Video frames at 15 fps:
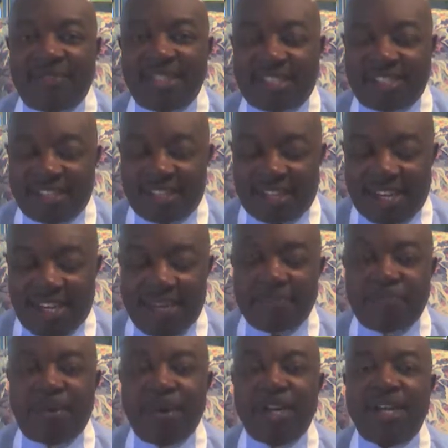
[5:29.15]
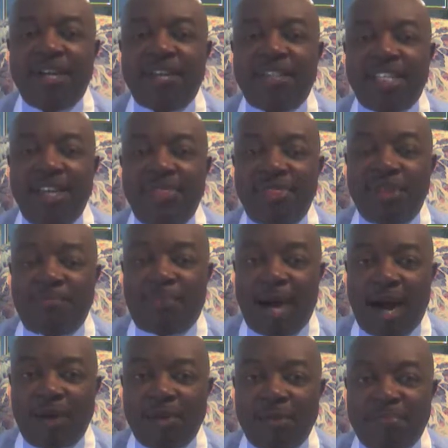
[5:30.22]
this is again putting us in the
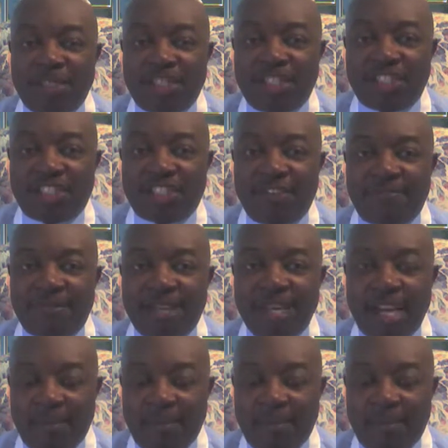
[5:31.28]
power position,